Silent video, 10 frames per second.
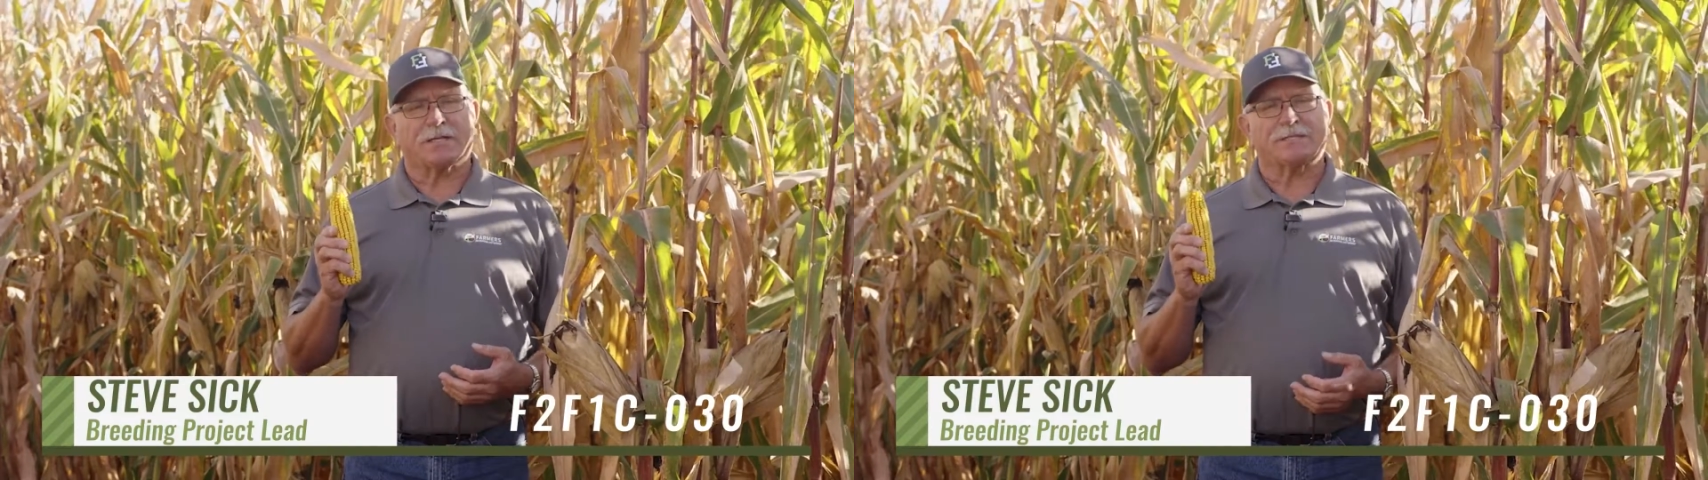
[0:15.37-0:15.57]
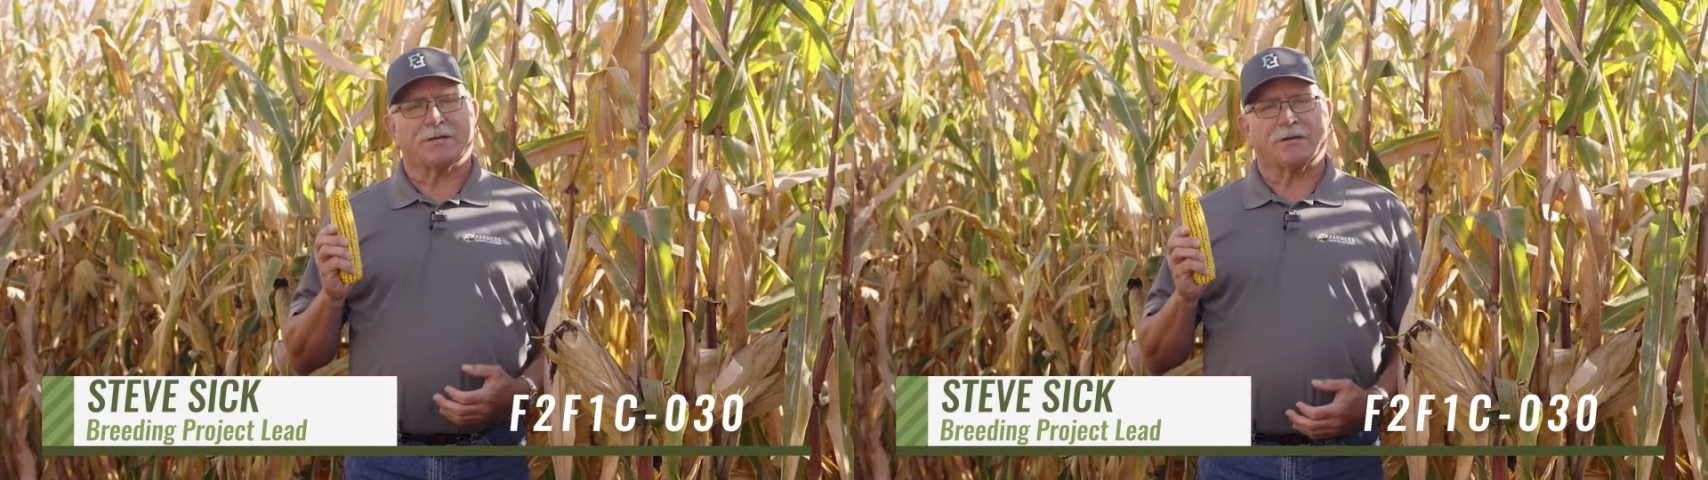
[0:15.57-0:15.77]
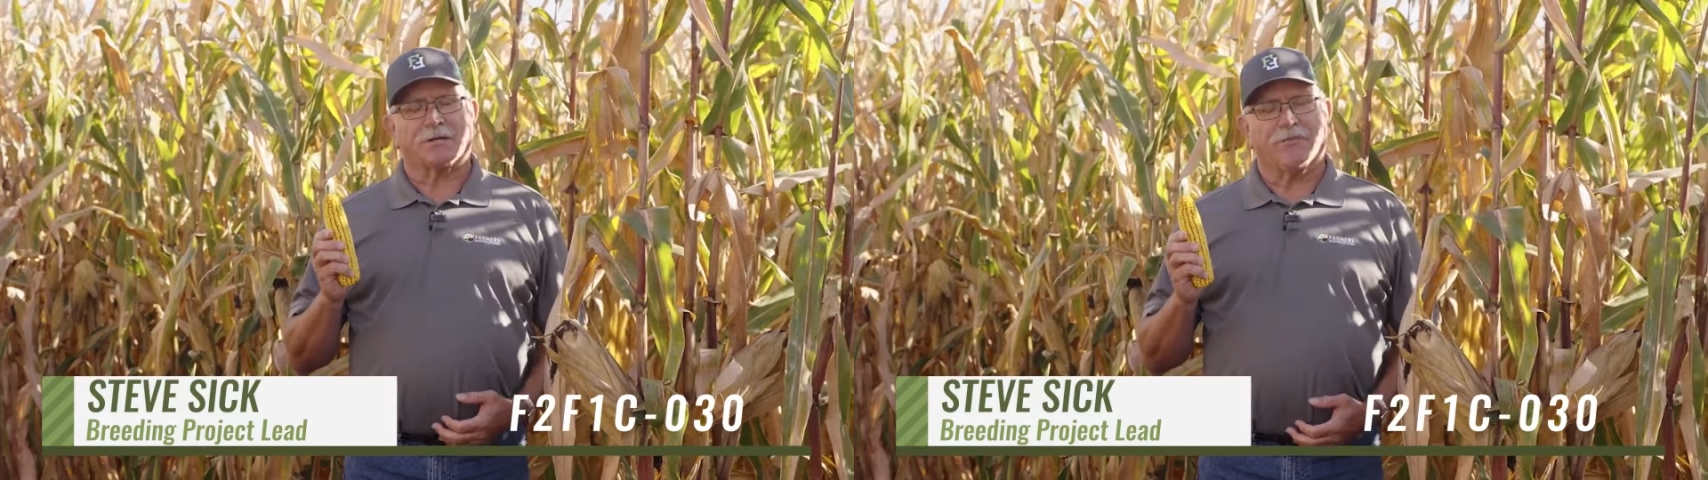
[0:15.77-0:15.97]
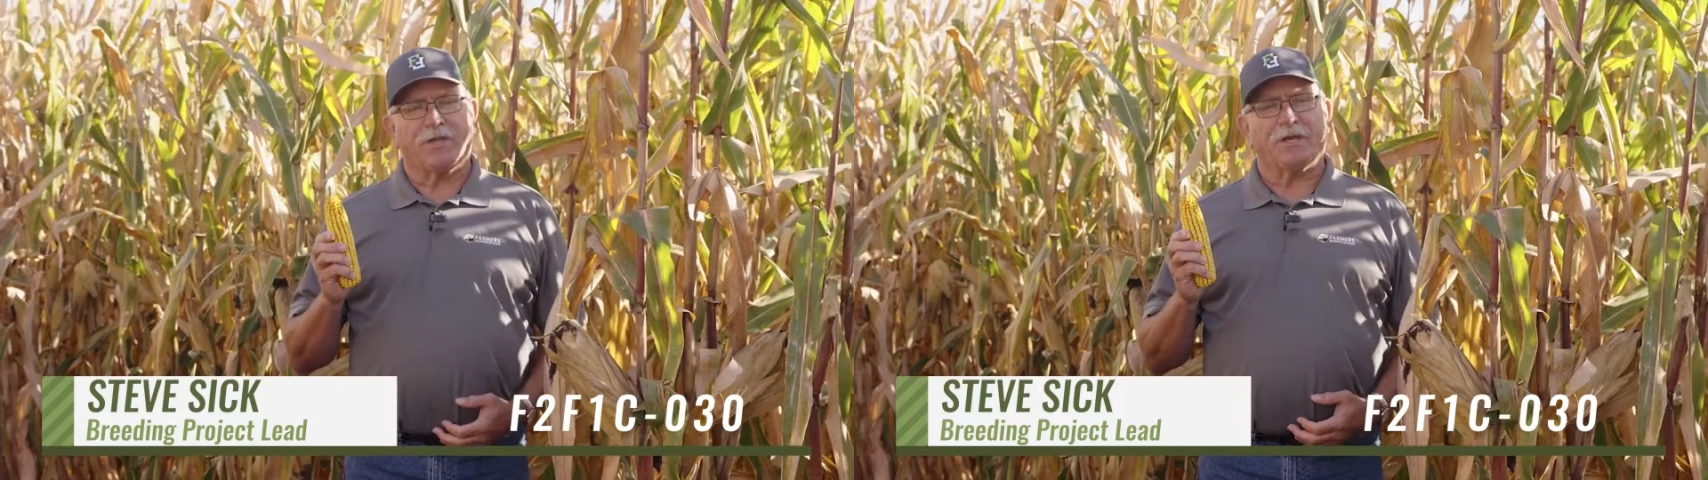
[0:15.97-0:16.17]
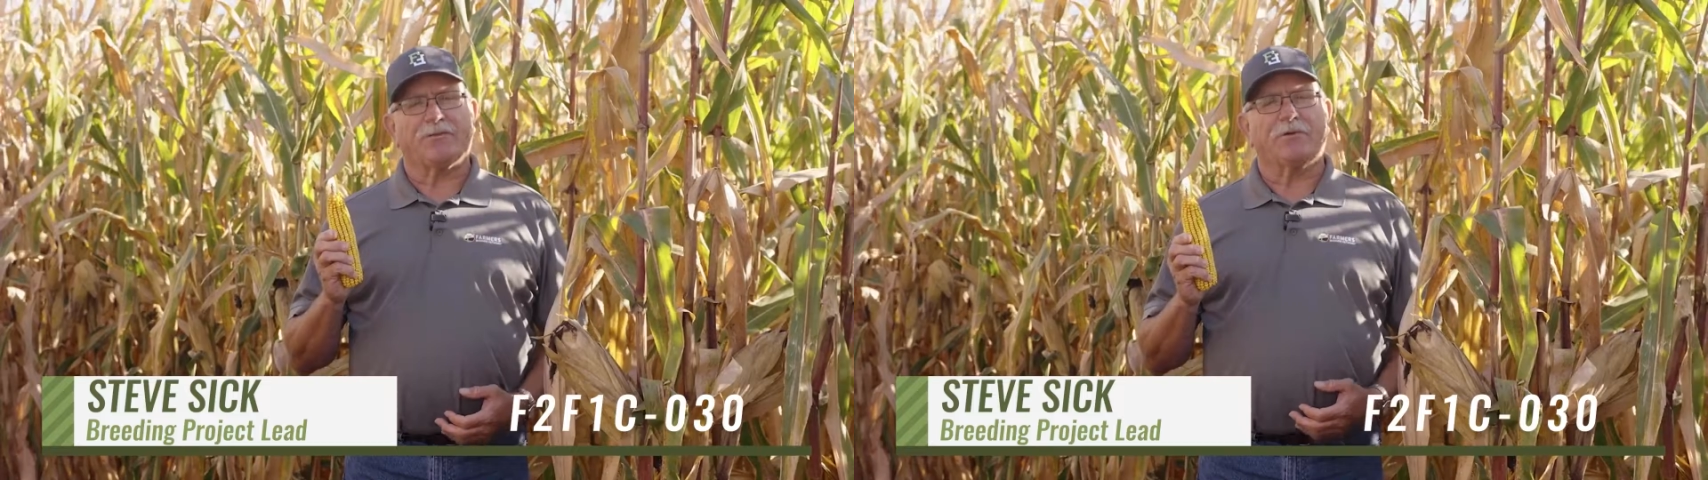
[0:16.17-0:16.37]
star of the
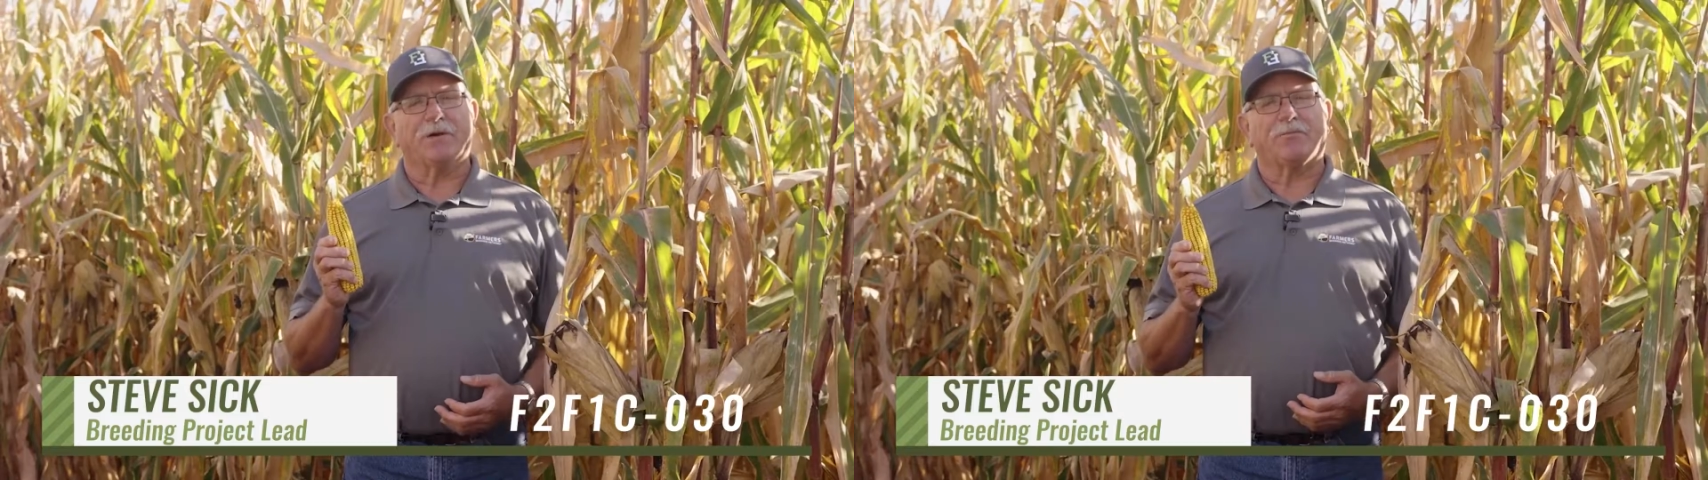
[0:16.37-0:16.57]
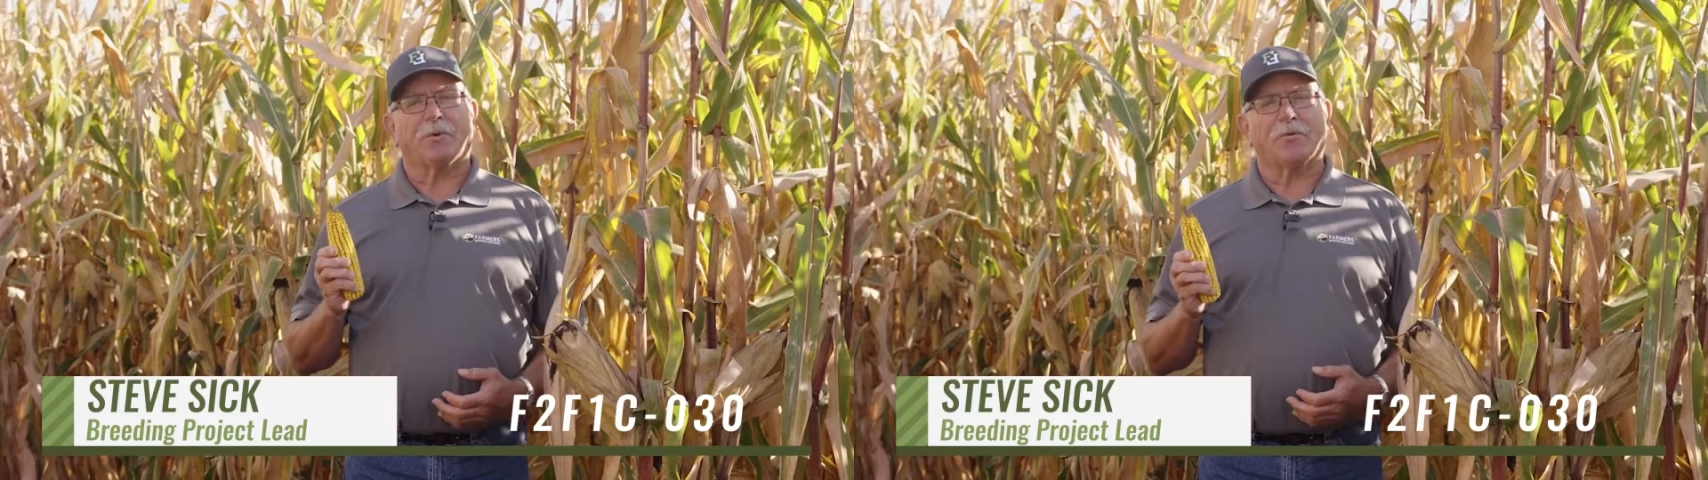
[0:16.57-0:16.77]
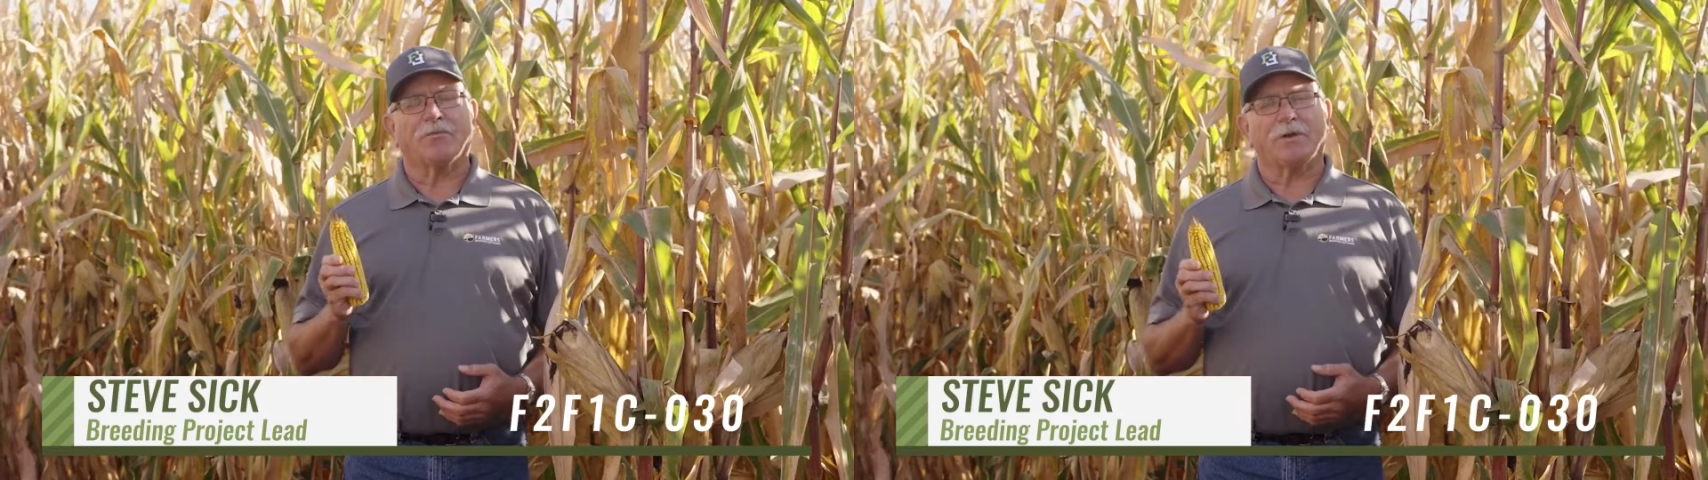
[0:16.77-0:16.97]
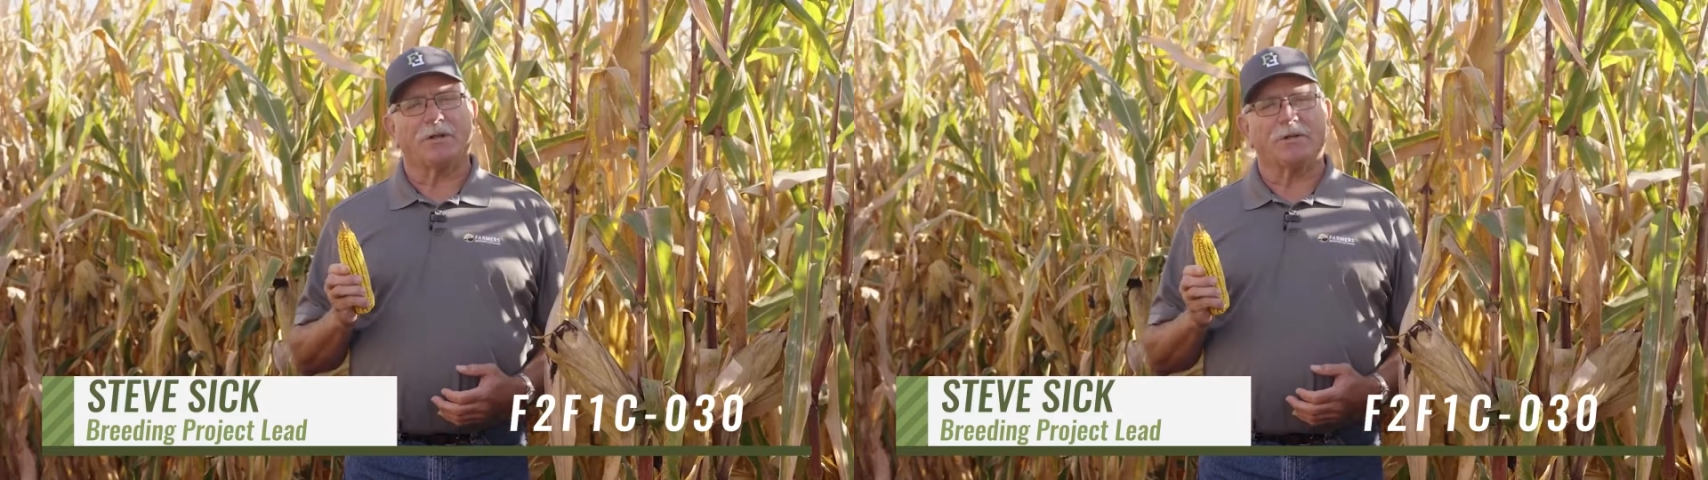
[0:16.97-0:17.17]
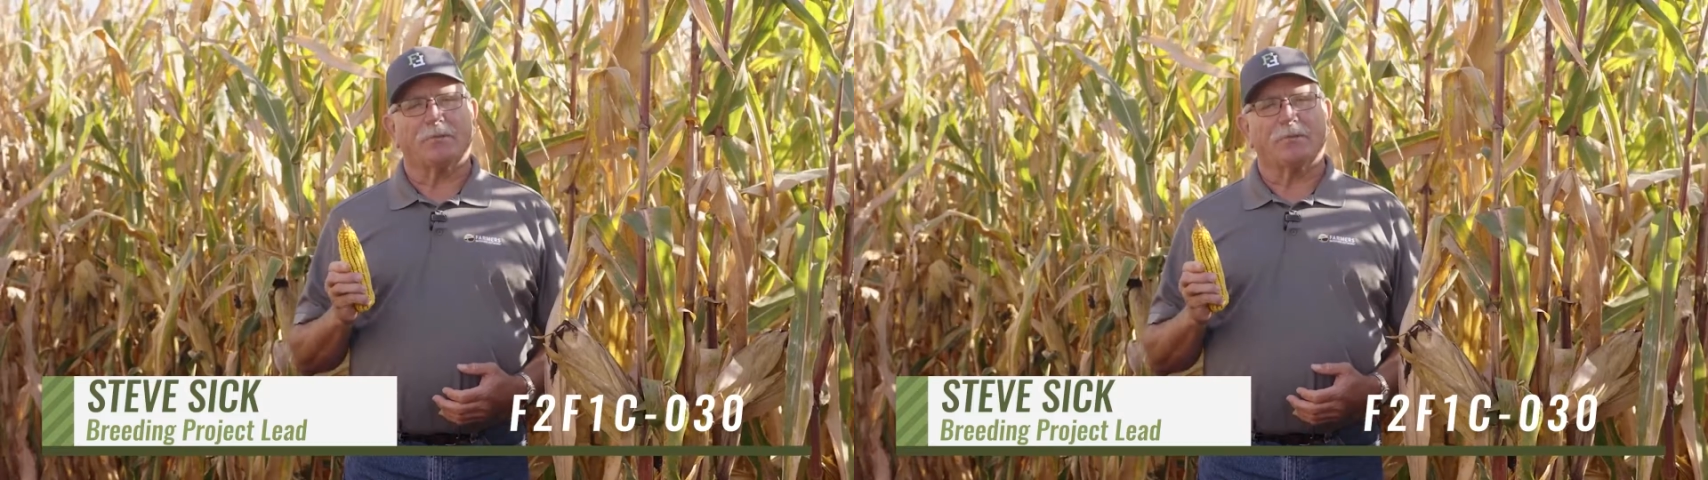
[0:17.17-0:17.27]
F2F portfolio